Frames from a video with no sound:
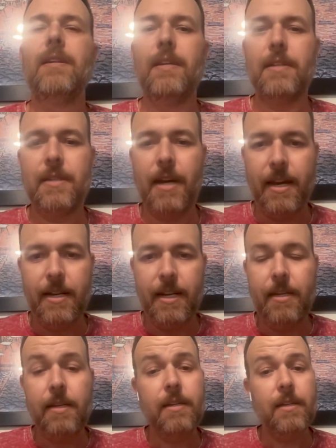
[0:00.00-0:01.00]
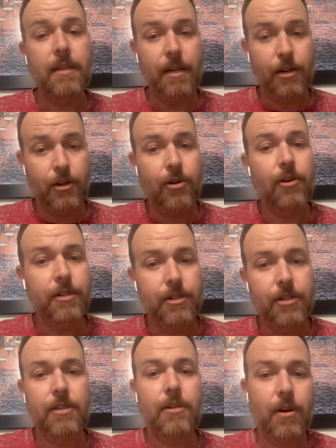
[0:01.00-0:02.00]
anxiety
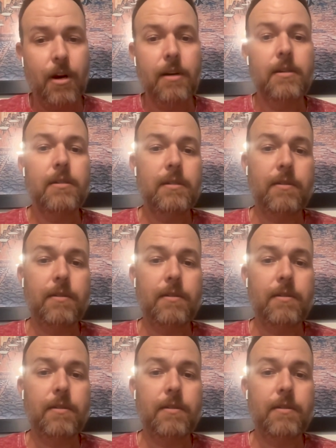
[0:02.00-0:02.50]
encourages your heart